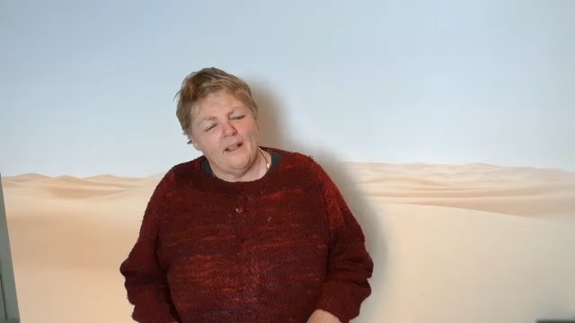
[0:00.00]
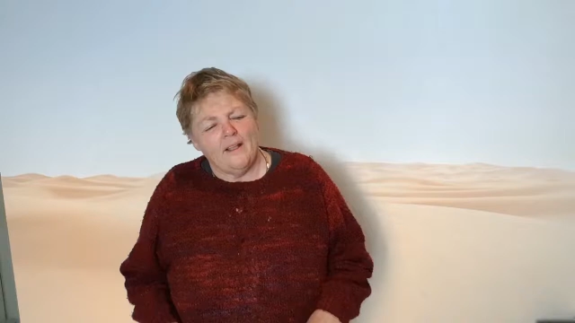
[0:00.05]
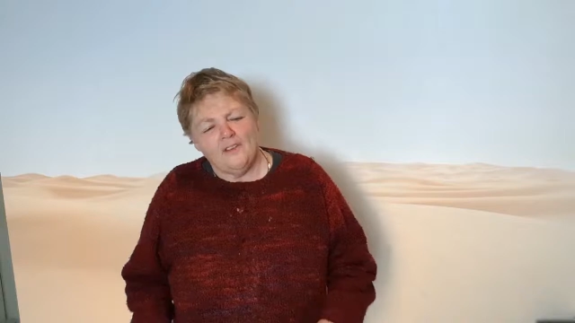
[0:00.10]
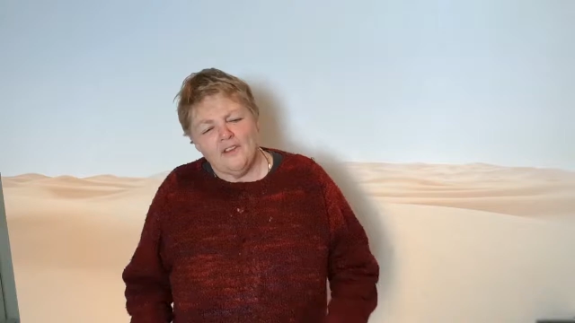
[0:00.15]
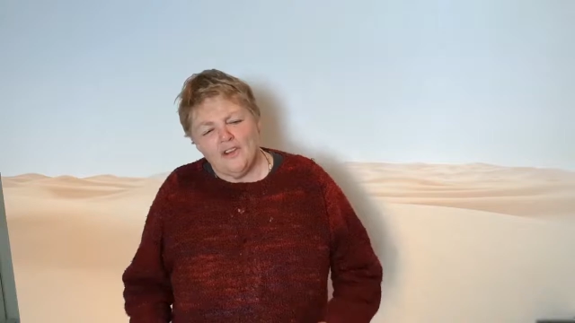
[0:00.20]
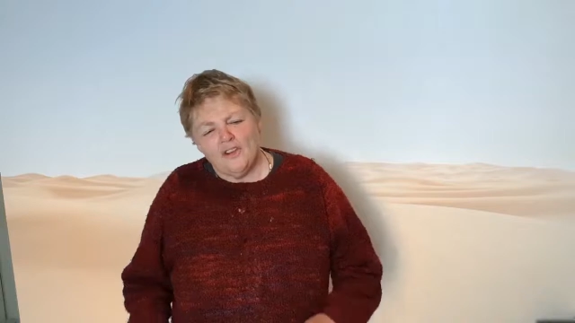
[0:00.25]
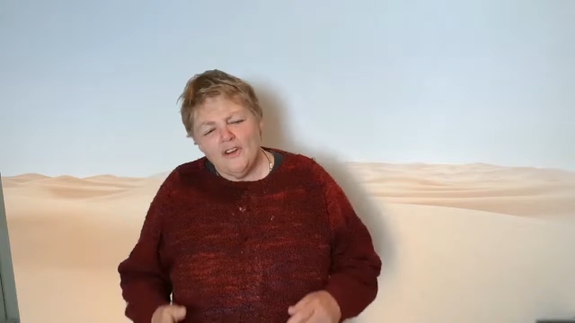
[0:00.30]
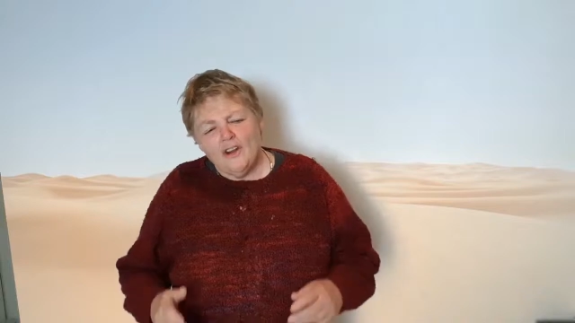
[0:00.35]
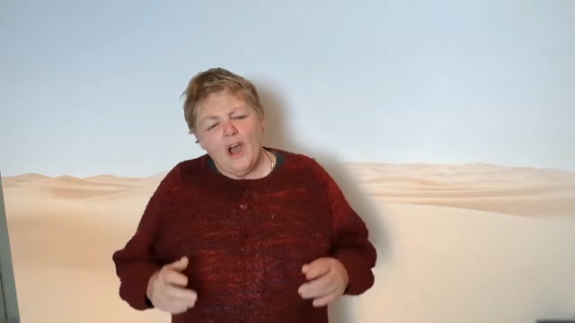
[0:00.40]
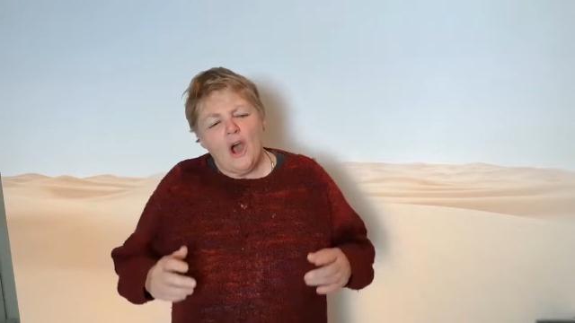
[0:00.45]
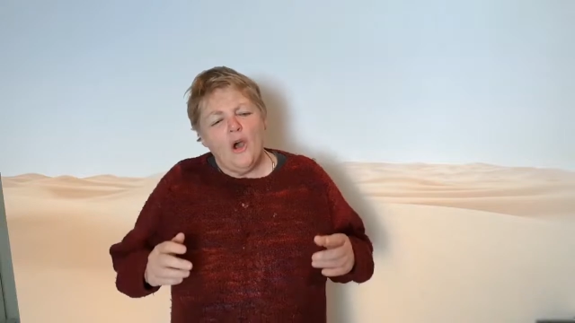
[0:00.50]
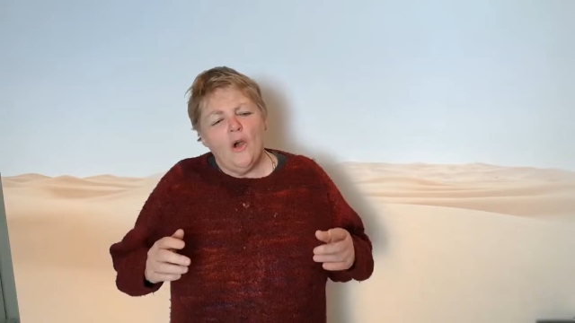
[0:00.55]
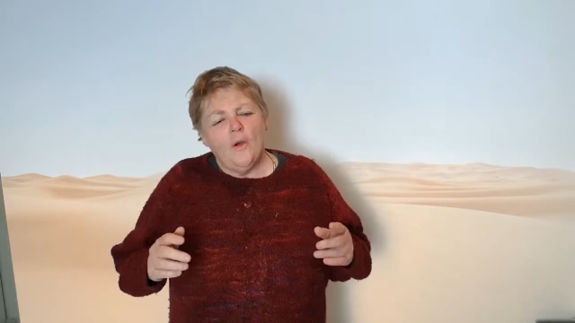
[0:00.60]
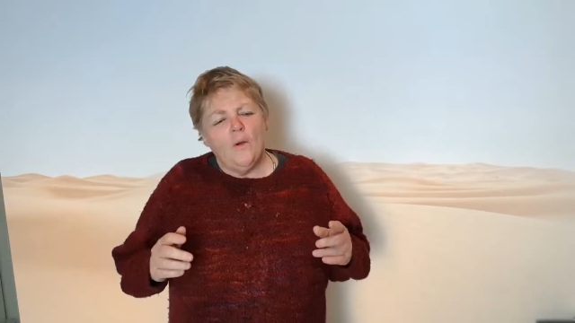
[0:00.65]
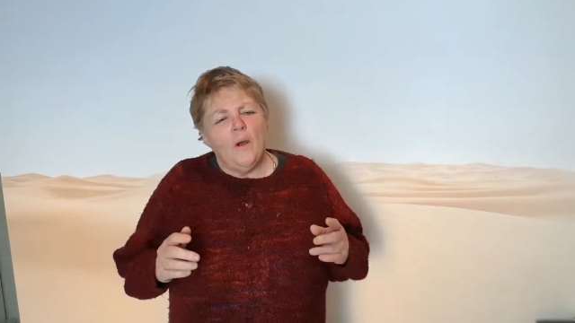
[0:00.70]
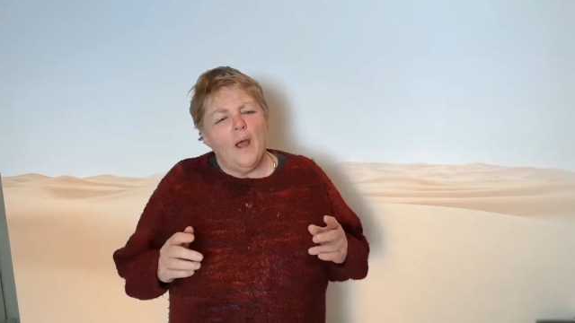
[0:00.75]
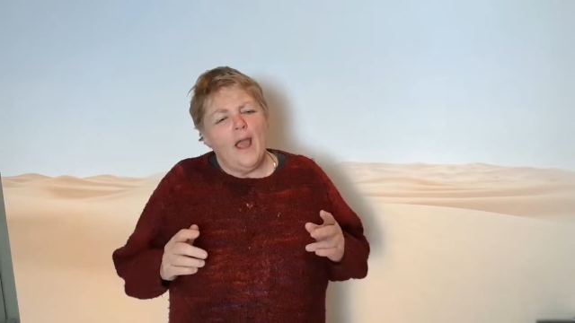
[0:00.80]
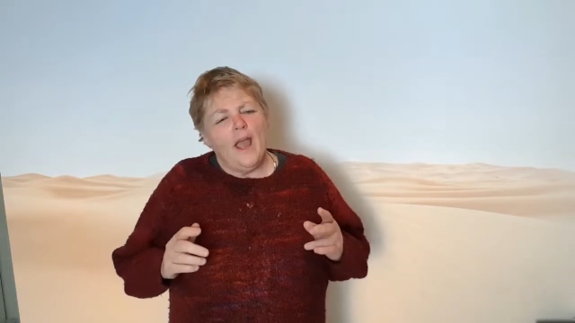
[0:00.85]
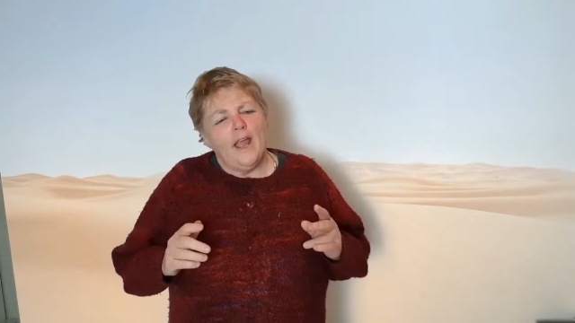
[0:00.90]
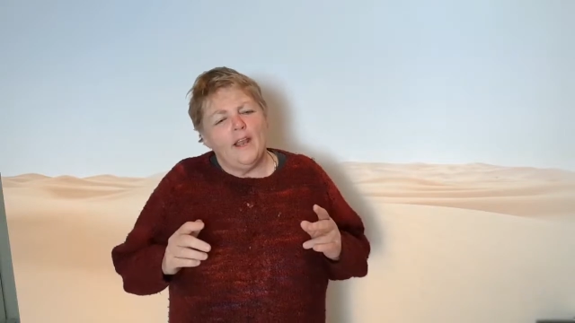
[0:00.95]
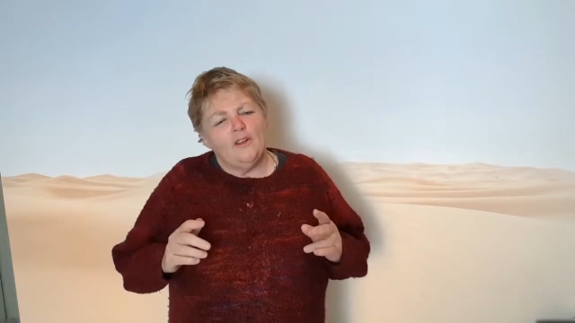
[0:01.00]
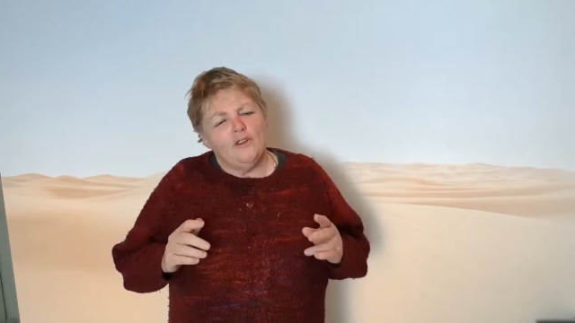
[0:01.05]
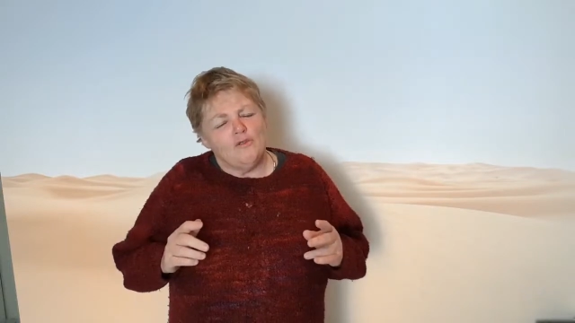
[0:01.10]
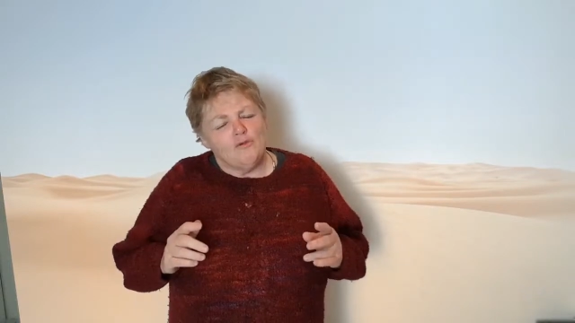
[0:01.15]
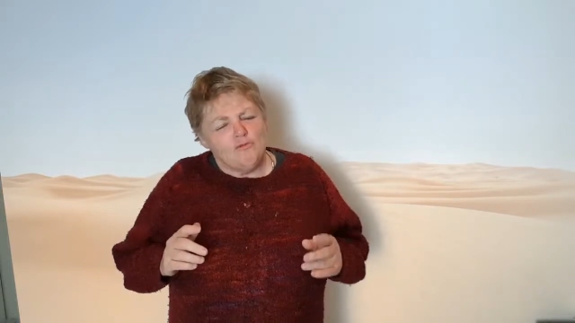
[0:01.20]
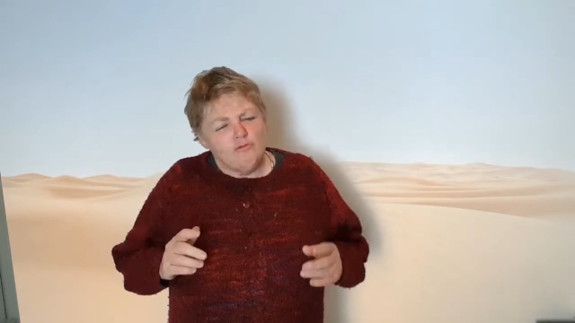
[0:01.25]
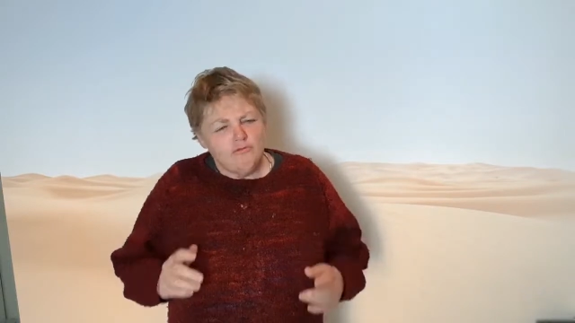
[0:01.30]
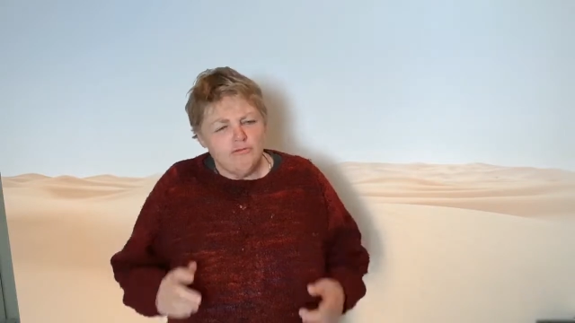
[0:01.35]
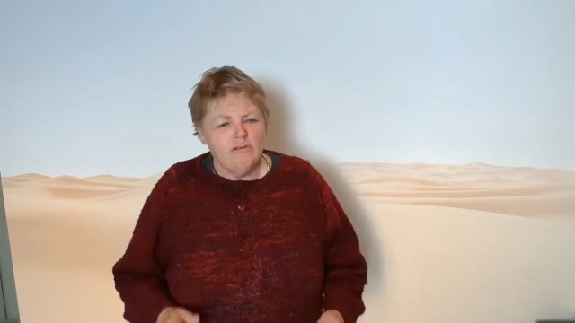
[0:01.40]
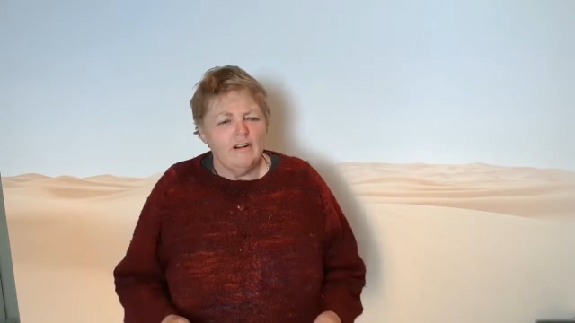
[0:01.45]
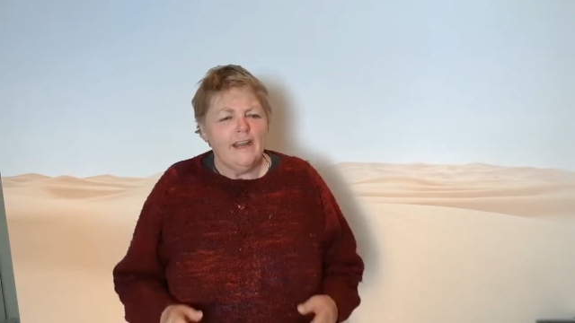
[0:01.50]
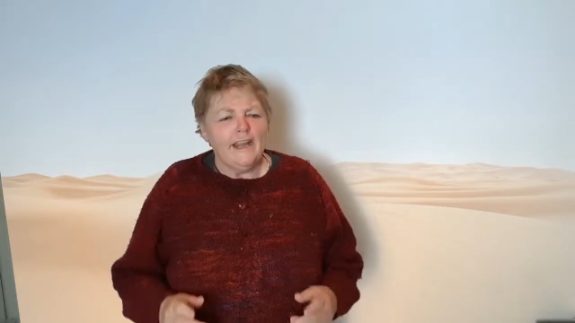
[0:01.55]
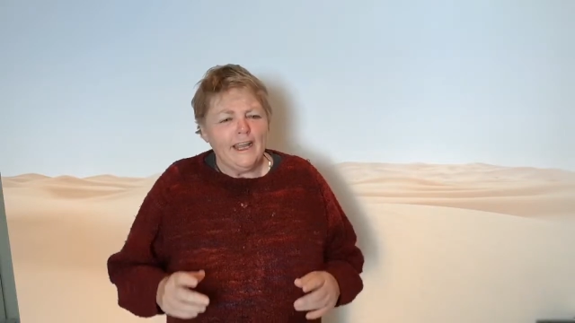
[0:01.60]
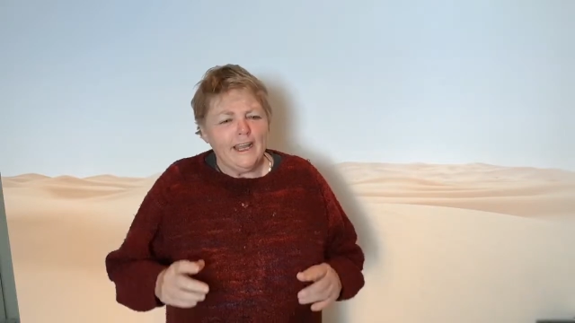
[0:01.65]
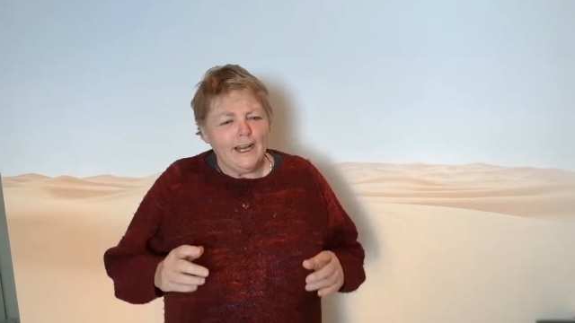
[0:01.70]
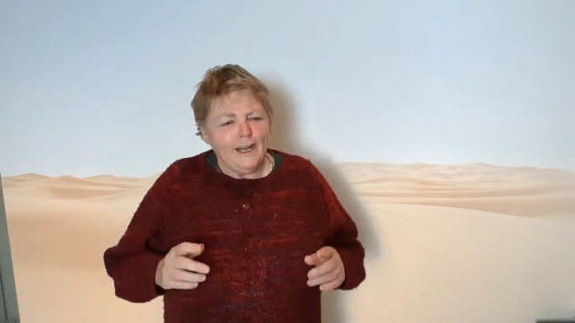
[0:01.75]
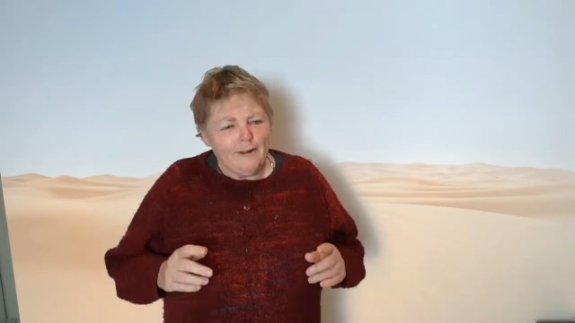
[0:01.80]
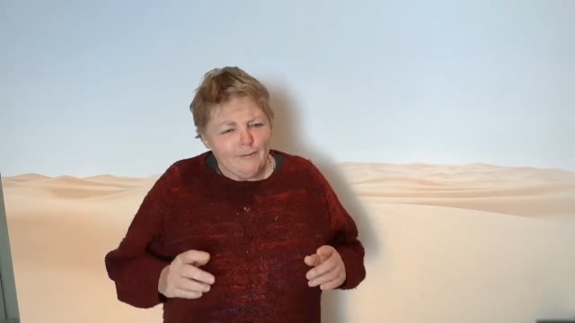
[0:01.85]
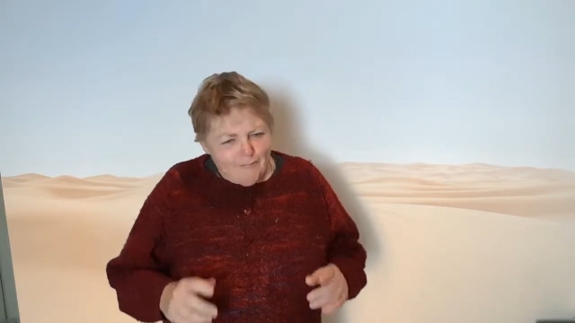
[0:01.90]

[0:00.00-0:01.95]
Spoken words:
Do you know, it's really,